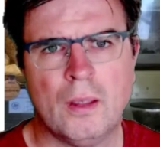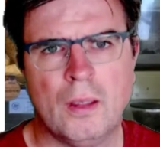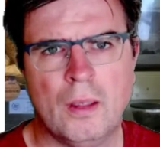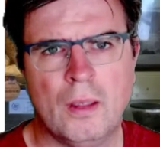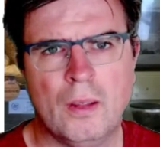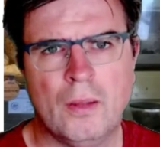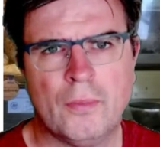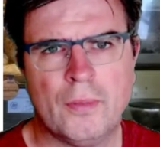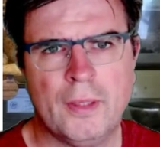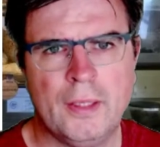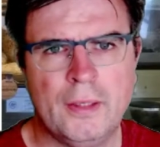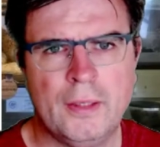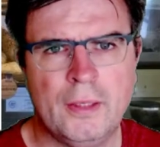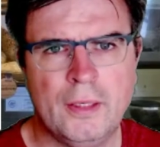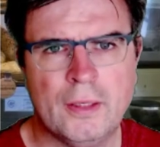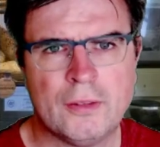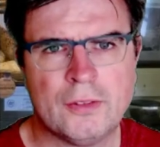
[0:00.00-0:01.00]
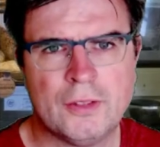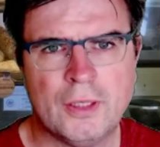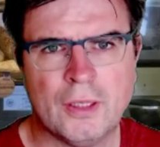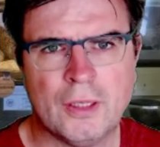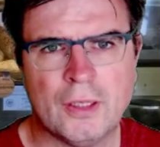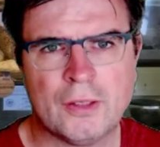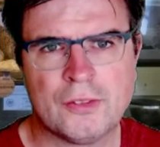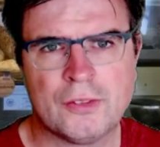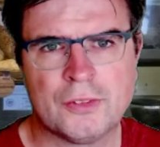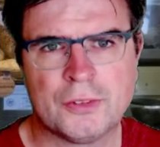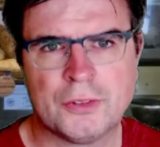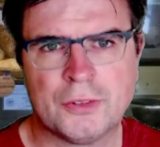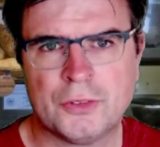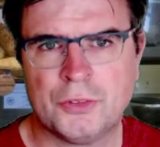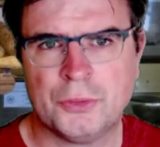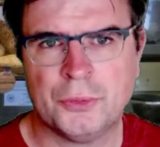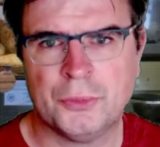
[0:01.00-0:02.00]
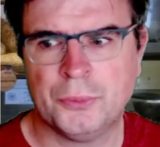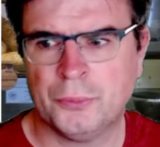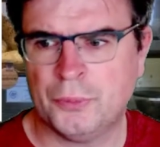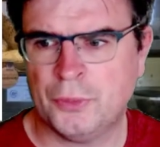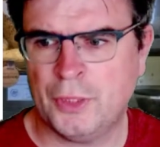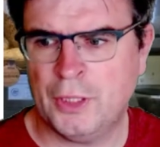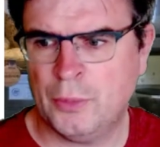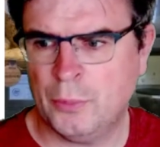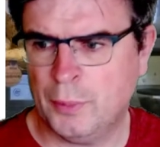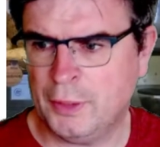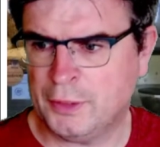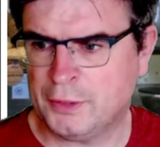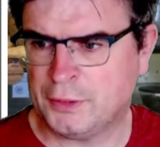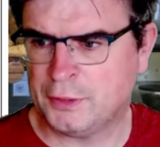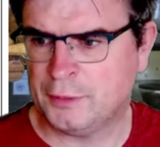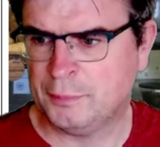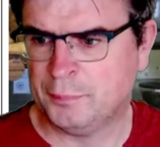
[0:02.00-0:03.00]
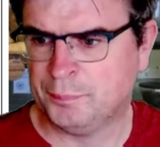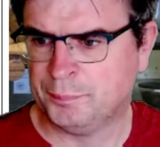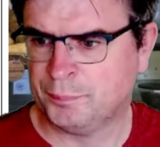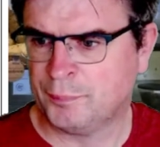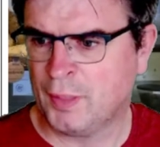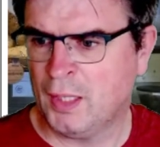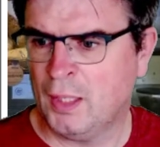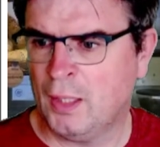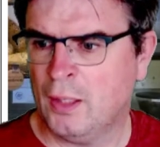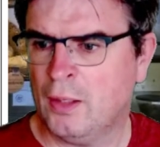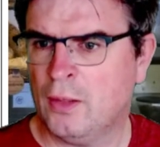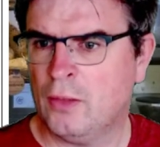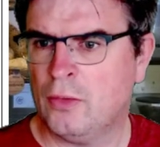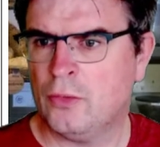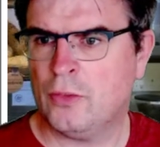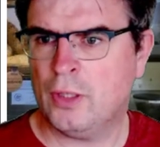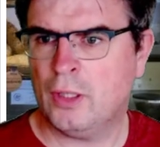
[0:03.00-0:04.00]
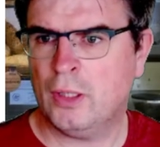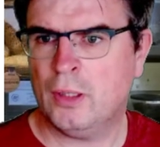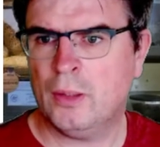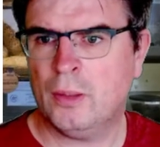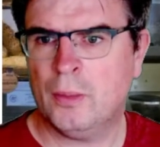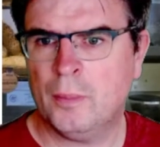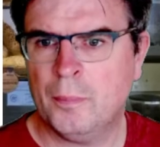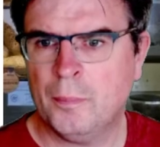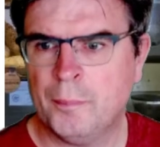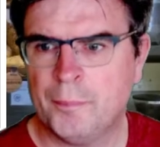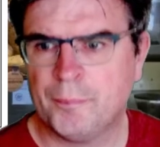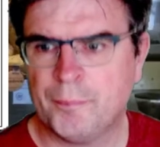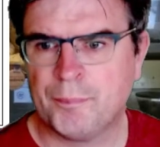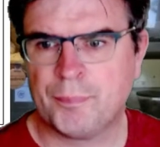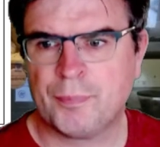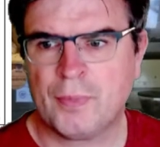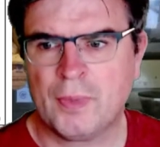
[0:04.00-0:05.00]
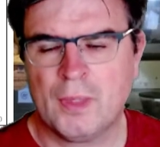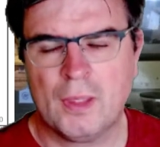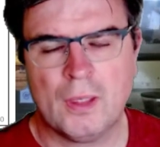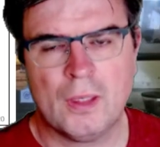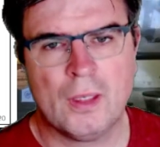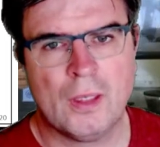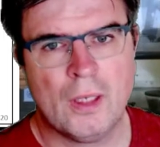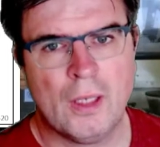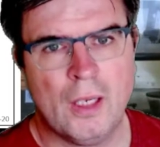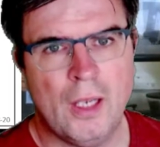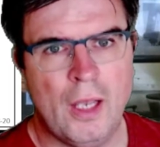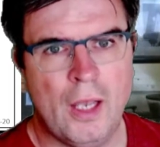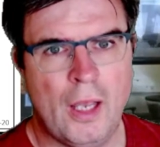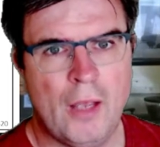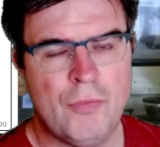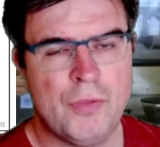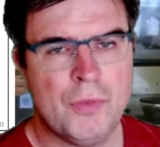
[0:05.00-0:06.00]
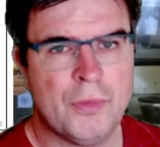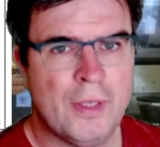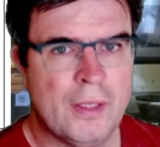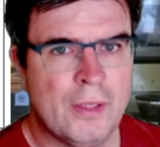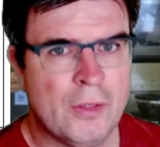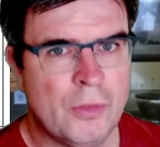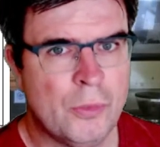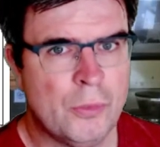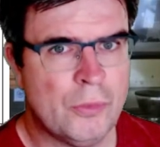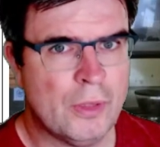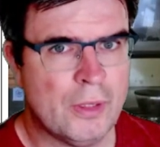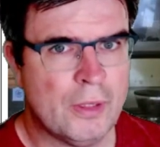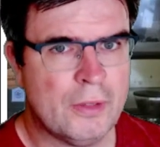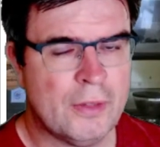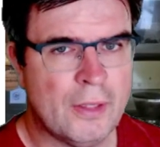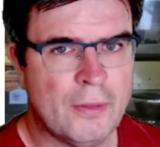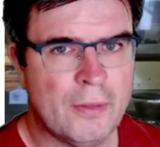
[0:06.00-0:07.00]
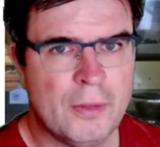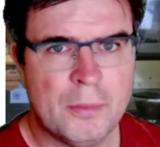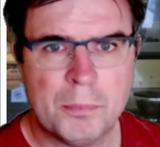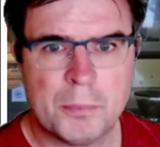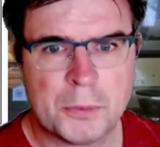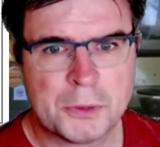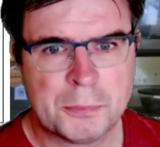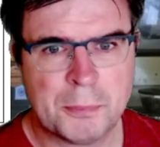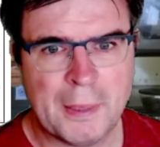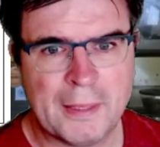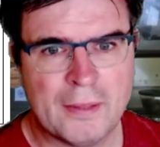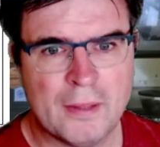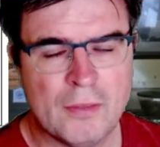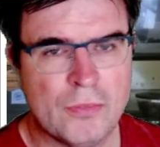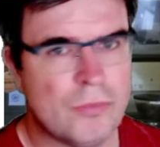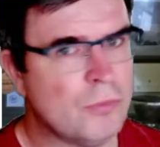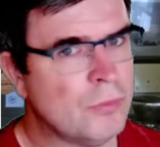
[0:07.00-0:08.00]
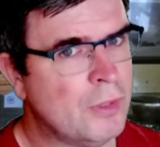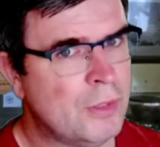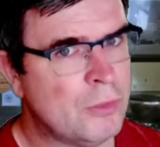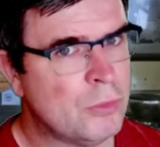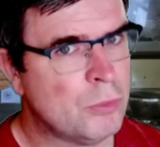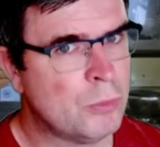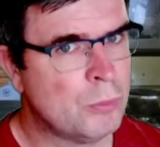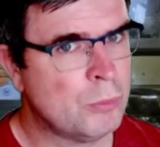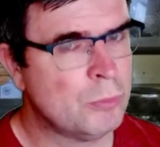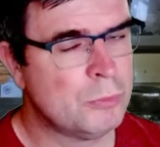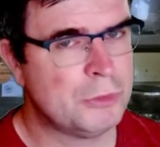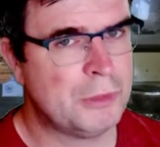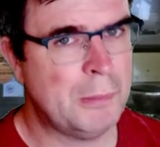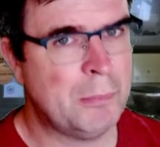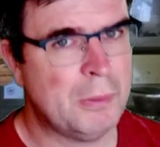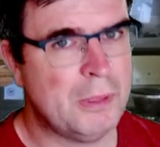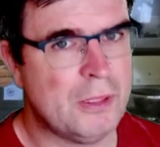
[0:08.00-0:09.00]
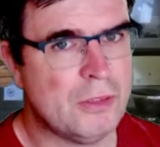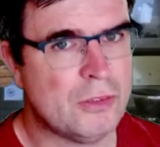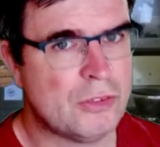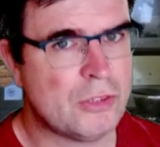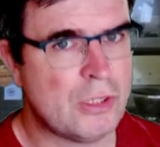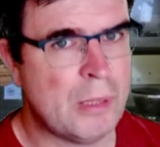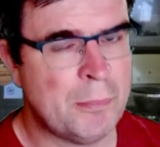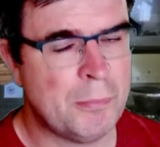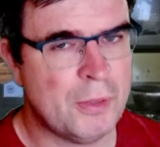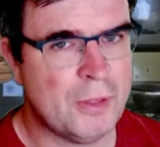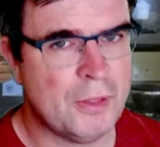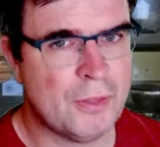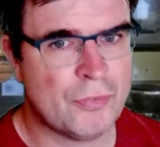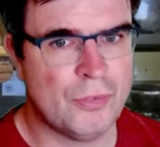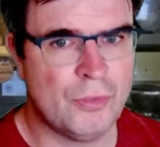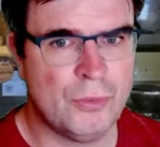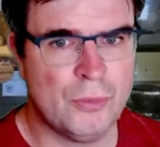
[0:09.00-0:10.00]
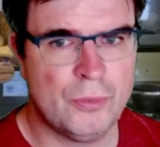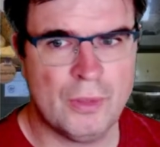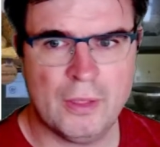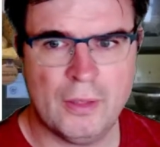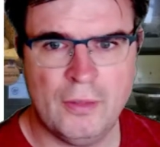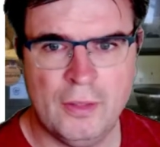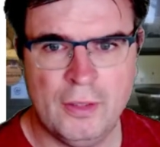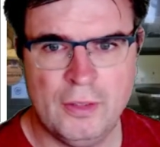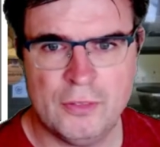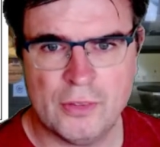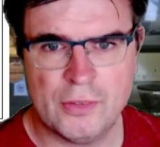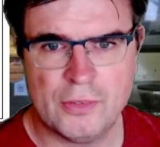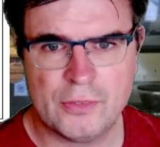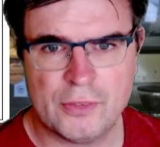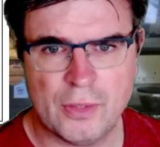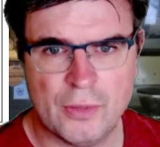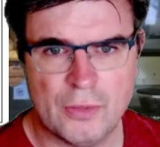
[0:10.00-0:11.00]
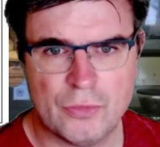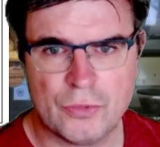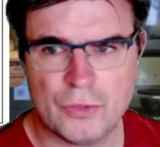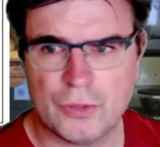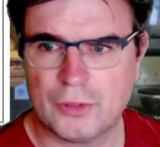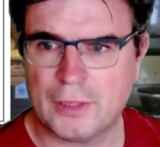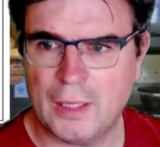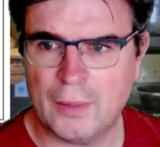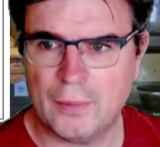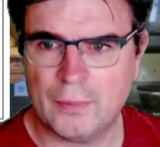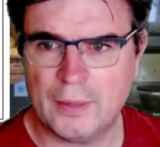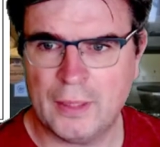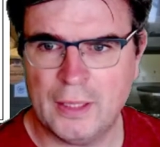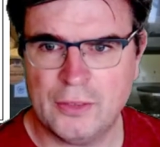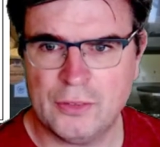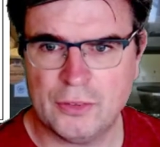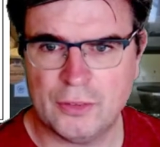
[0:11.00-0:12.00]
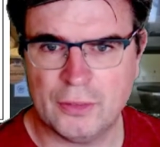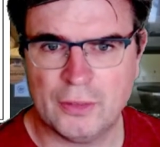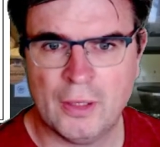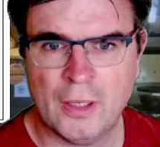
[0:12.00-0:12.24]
Okay, and here's the answer to the quiz. So, if you take the utilitarian perspective, then you simply sum the different utilities. So in the first allocation,